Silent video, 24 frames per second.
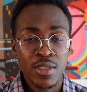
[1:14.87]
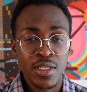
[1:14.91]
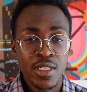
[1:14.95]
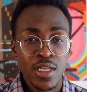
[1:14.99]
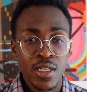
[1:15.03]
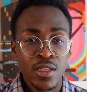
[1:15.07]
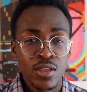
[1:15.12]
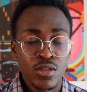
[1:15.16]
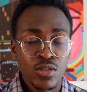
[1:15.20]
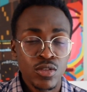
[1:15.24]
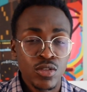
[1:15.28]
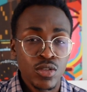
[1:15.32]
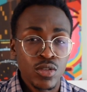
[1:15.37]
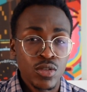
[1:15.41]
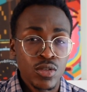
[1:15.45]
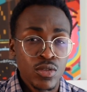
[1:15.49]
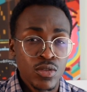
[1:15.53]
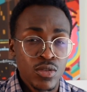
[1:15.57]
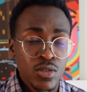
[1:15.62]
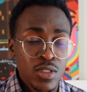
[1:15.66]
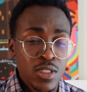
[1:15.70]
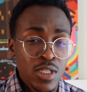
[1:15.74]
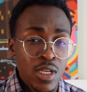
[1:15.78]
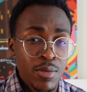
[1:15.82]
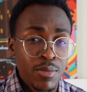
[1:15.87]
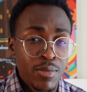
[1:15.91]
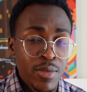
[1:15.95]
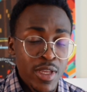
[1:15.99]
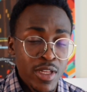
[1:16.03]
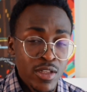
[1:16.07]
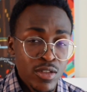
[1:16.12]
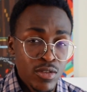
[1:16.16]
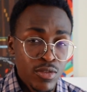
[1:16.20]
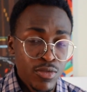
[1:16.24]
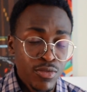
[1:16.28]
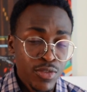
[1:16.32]
I get to some
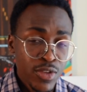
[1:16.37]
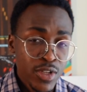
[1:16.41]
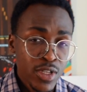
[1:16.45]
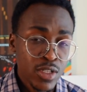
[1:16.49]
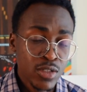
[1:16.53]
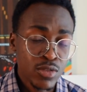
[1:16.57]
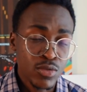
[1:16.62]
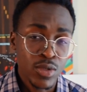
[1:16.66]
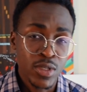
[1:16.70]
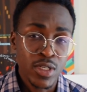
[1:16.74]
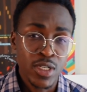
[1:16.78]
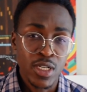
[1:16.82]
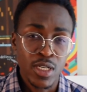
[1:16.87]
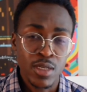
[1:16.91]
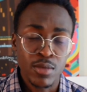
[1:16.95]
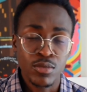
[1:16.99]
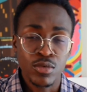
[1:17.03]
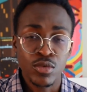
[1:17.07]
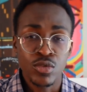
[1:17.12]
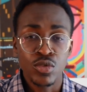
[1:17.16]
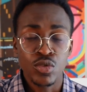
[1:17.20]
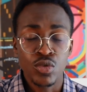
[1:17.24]
interference when it comes